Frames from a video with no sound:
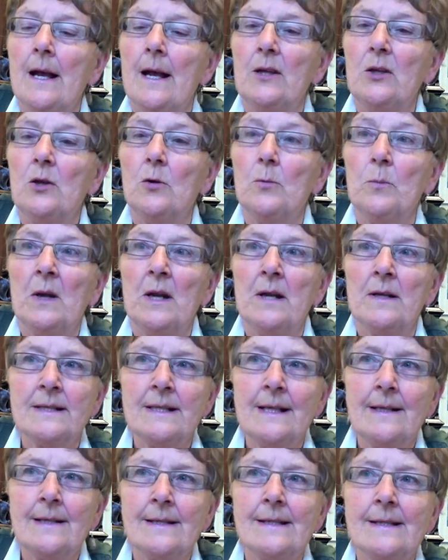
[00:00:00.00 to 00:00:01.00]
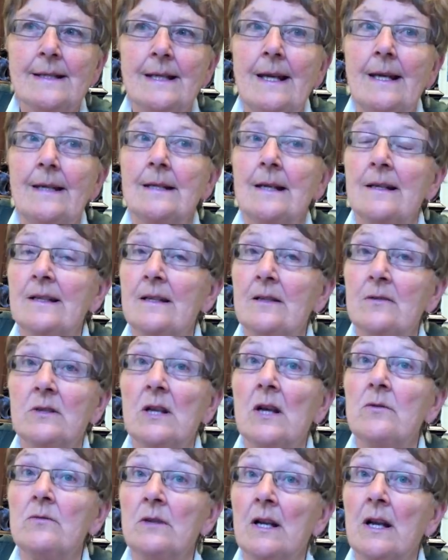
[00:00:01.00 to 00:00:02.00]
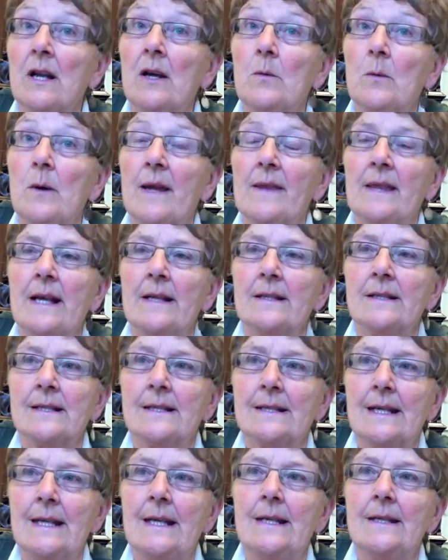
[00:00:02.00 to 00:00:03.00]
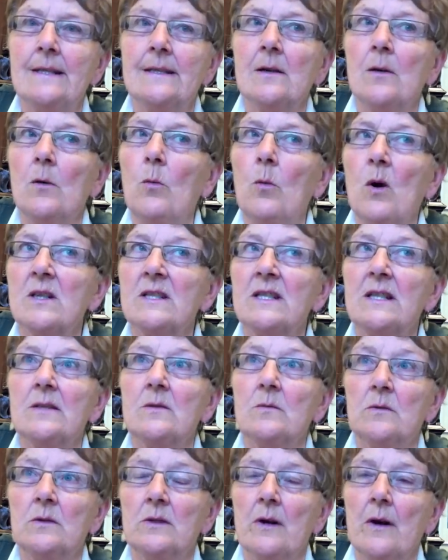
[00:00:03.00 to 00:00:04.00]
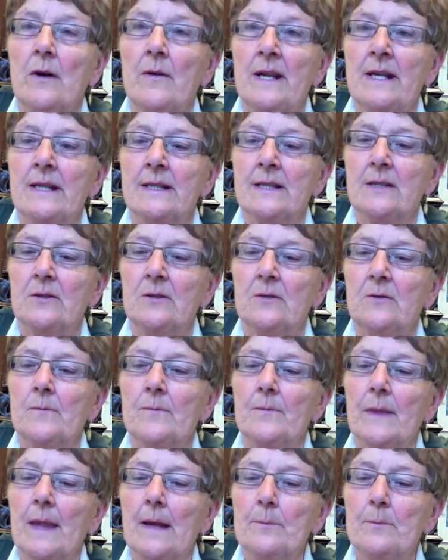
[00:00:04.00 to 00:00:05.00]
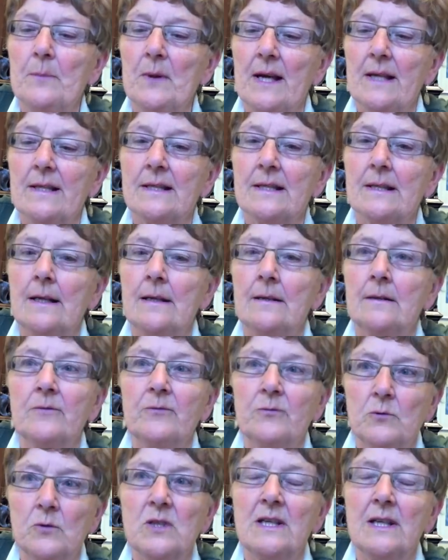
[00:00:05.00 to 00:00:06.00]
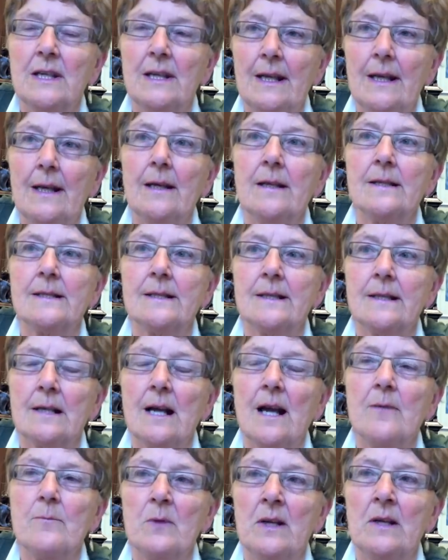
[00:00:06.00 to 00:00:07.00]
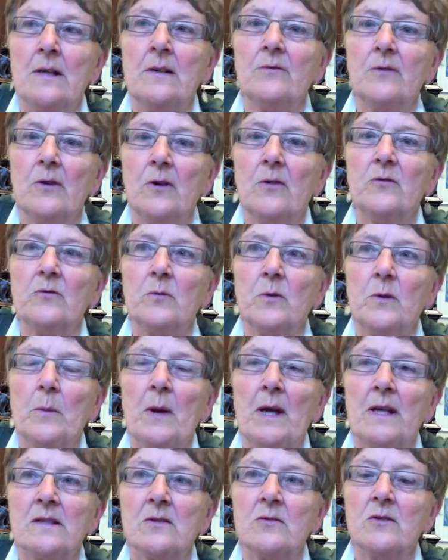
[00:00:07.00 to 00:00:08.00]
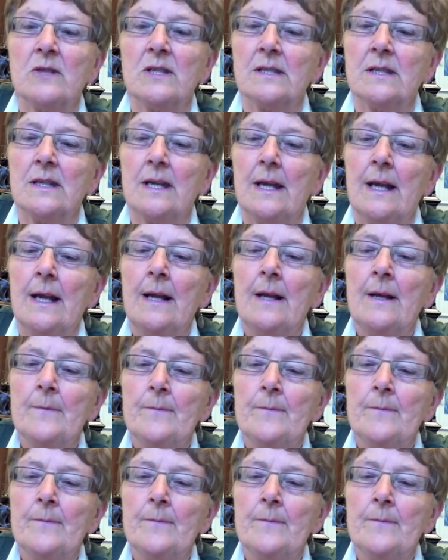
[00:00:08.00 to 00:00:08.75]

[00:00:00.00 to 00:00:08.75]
You're planting a seed and you don't know where that seed, what it will grow into. But in the 40 years that I've been involved with Pax Christi,